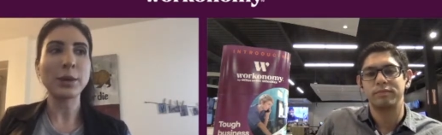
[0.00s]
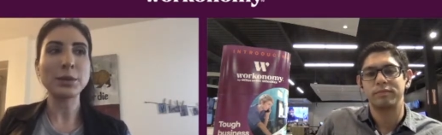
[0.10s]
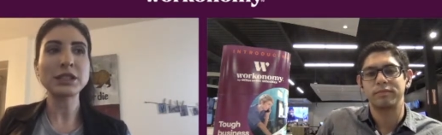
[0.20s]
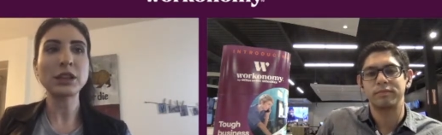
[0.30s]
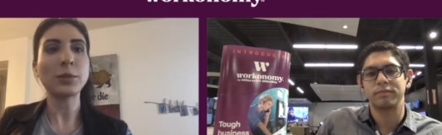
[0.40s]

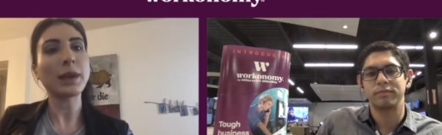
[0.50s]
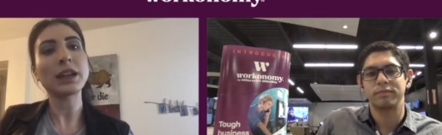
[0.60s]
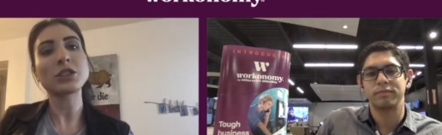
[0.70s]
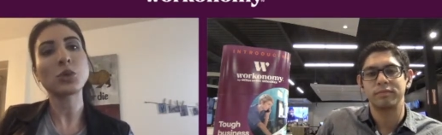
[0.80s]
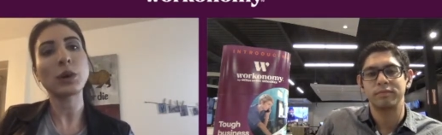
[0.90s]
Speaker 1: May twenty
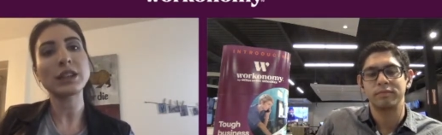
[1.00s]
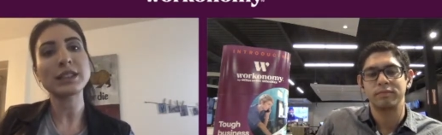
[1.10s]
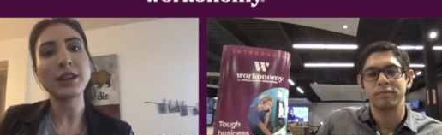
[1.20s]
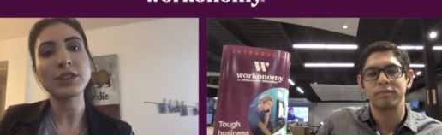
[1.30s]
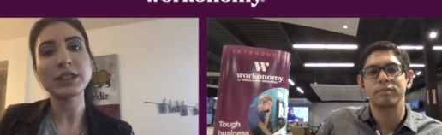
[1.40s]

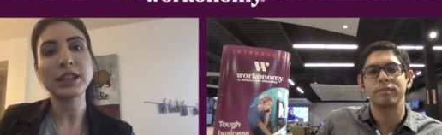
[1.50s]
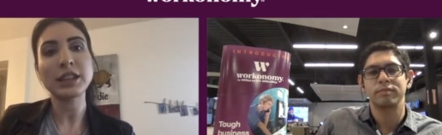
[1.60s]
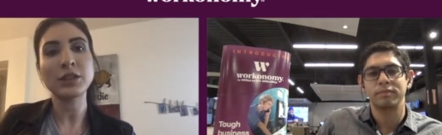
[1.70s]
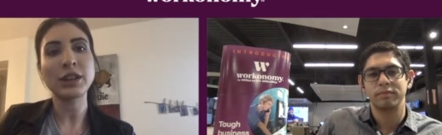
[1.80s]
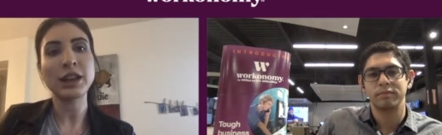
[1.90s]
seventeen. And
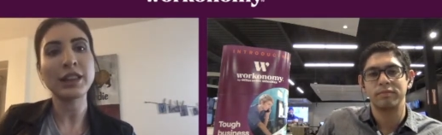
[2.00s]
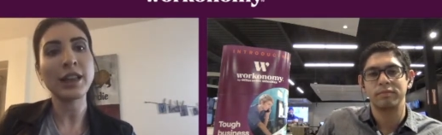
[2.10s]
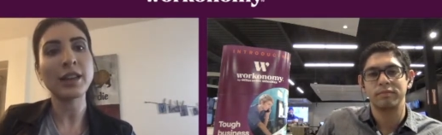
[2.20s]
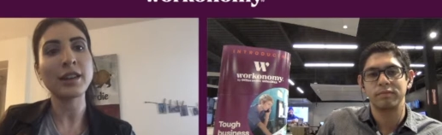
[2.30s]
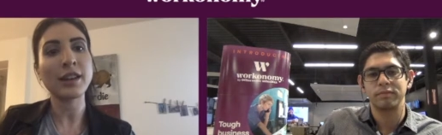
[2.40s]
then
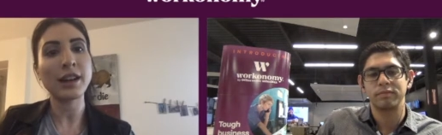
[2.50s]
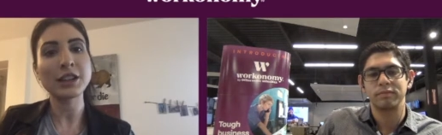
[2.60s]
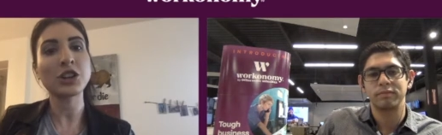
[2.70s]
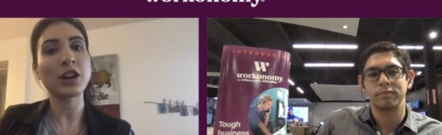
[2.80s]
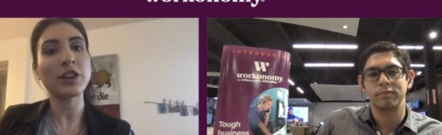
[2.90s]
I took off
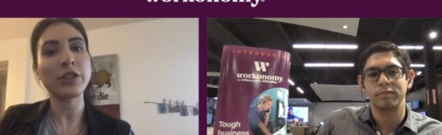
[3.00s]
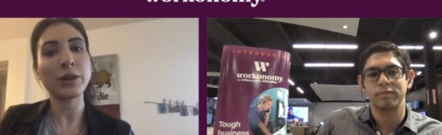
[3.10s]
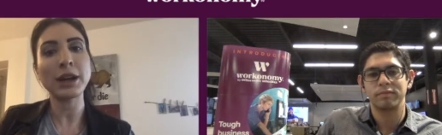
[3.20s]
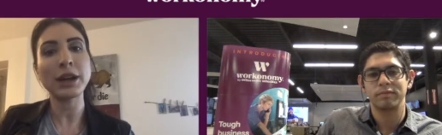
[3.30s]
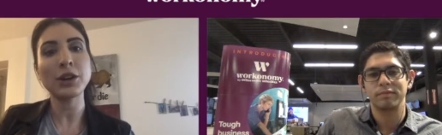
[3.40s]
on my
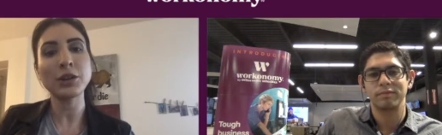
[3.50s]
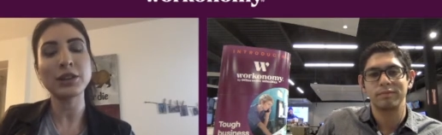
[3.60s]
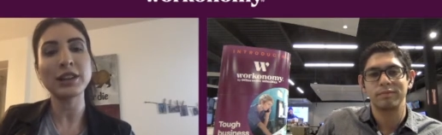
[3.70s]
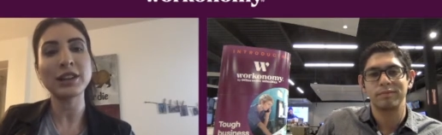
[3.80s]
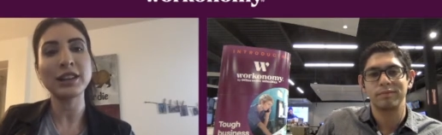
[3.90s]
own, and
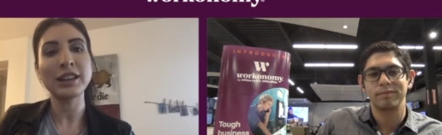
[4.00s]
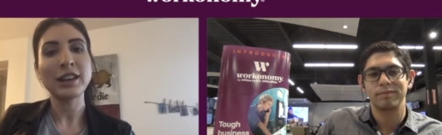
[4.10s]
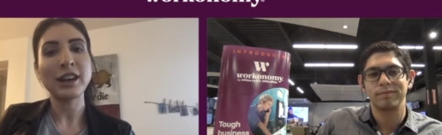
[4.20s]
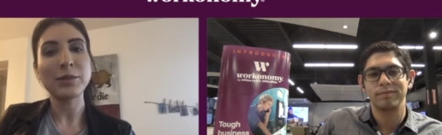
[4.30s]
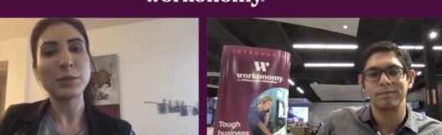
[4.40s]
I've been
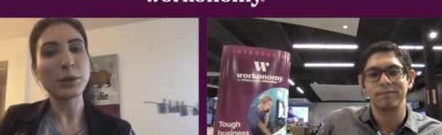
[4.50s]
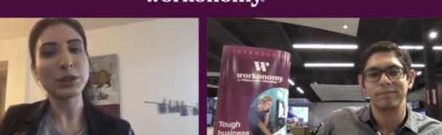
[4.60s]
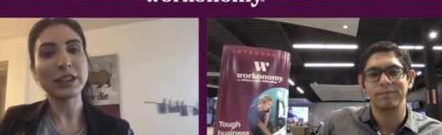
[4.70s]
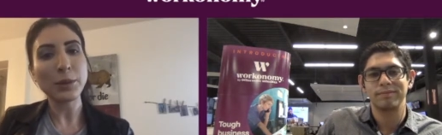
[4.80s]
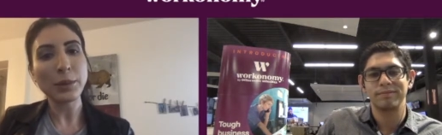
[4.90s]
building out
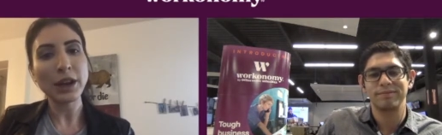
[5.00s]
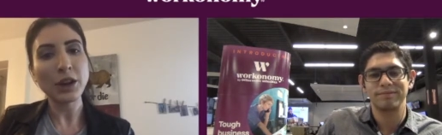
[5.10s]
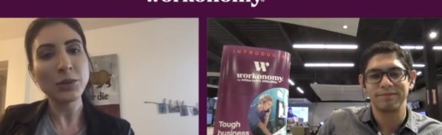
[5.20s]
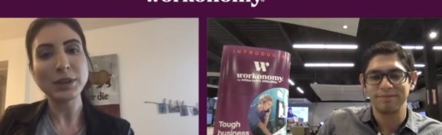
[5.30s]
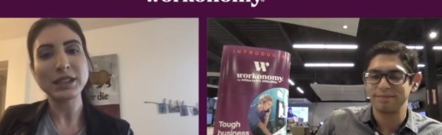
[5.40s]
my own
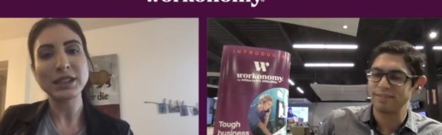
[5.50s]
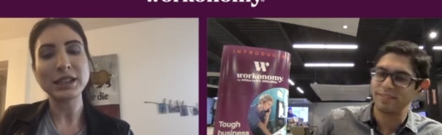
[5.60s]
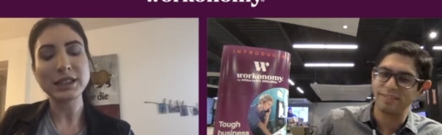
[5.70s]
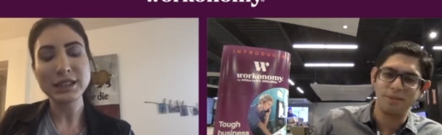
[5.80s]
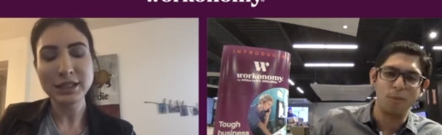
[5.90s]
business.
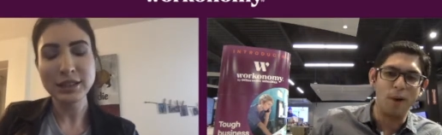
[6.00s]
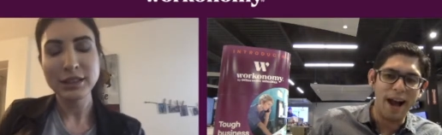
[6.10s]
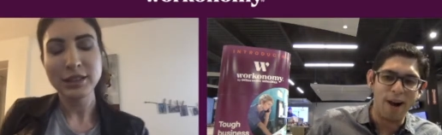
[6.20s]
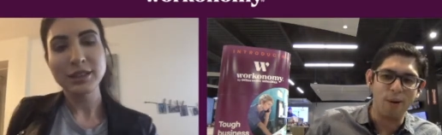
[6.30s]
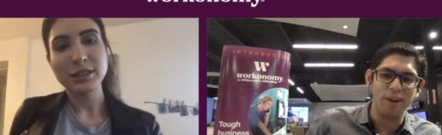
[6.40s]

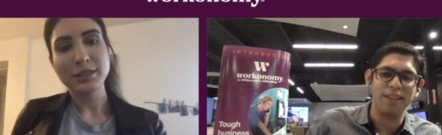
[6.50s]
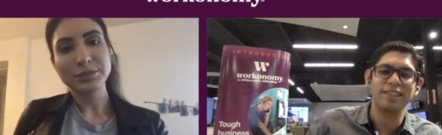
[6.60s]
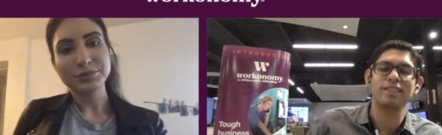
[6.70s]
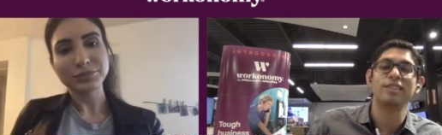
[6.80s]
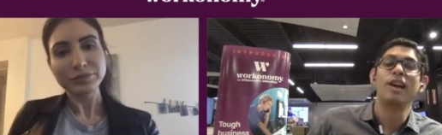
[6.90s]
Speaker 2: Wow.
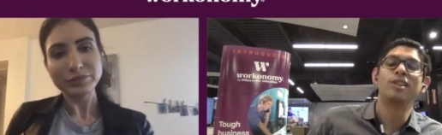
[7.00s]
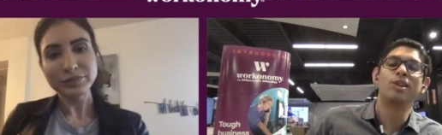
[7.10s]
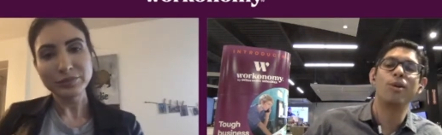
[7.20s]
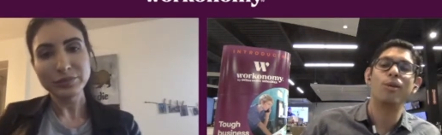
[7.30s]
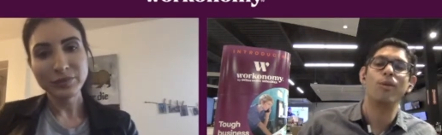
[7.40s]
That's
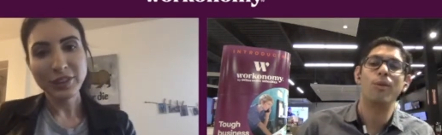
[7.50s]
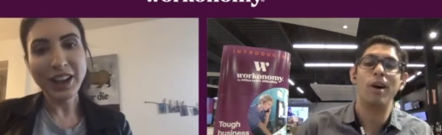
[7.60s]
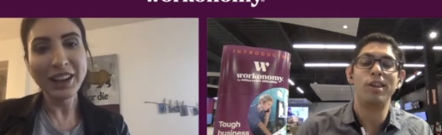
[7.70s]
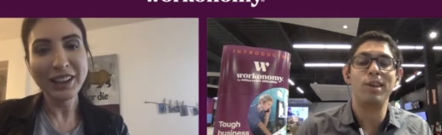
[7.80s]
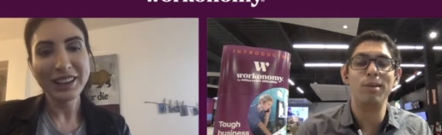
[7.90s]
so
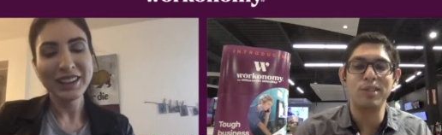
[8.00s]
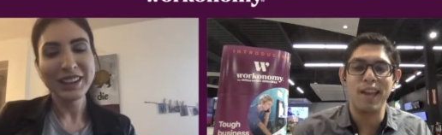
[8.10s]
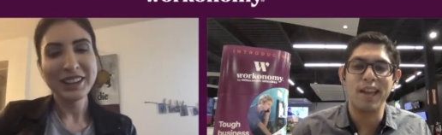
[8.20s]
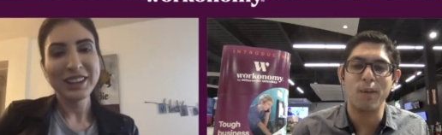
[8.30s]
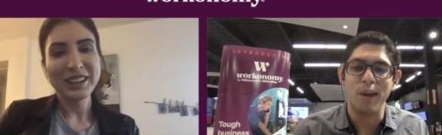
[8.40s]
a huge
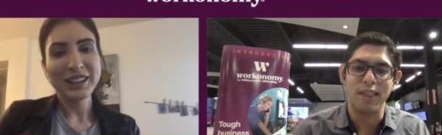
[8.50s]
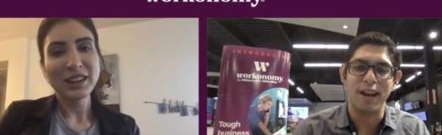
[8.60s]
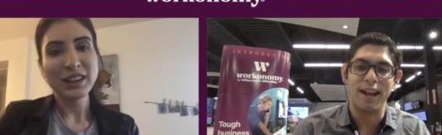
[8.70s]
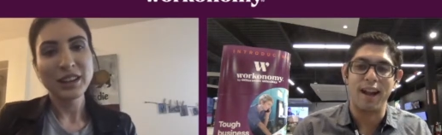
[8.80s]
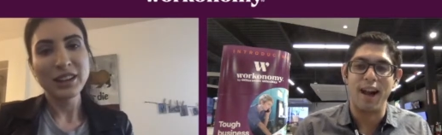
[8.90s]
takeaway that
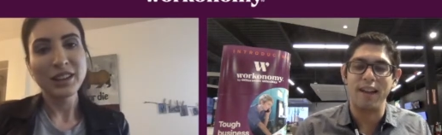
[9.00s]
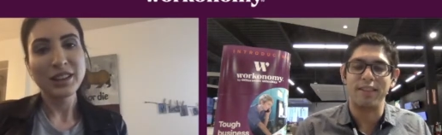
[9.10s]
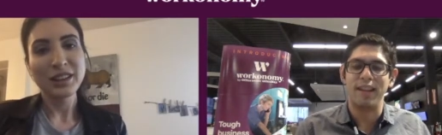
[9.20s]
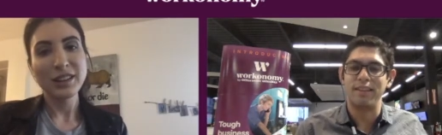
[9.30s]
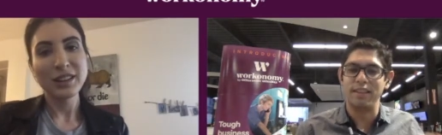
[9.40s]
I got
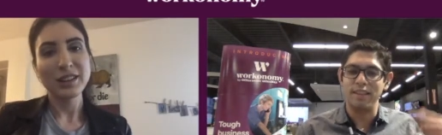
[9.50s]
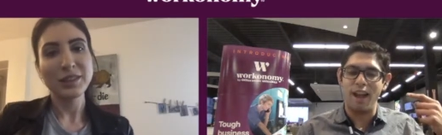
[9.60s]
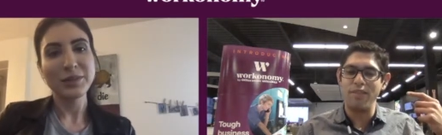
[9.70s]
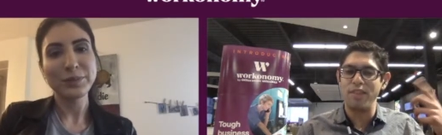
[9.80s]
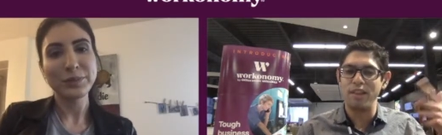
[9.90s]
that
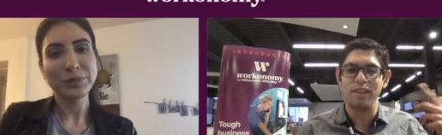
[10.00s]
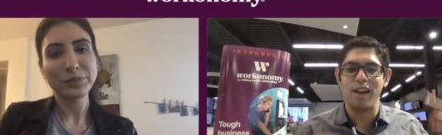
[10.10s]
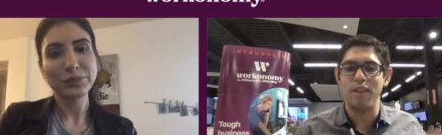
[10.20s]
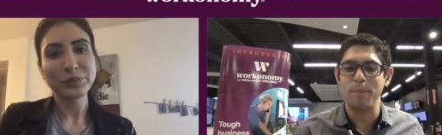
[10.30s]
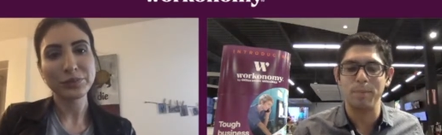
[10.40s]
I think a
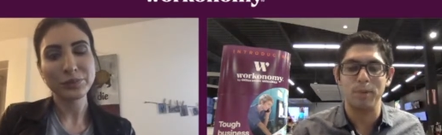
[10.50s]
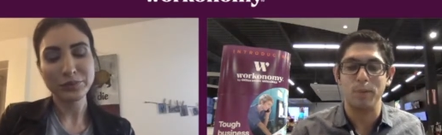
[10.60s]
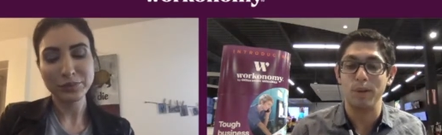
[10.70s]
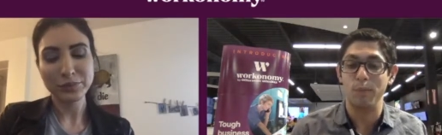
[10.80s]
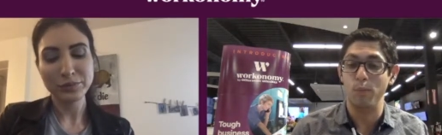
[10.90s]
lot of people
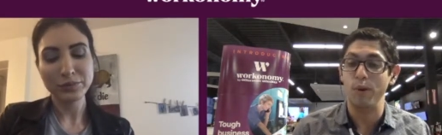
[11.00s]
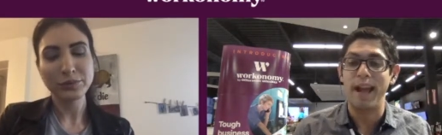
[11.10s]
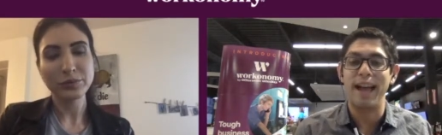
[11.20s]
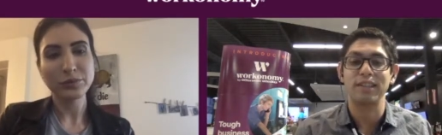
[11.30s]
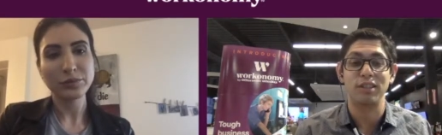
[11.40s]
will, would
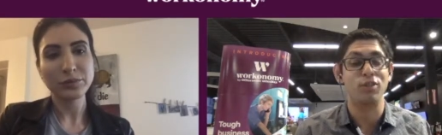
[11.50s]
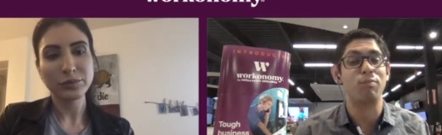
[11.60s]
ask, you've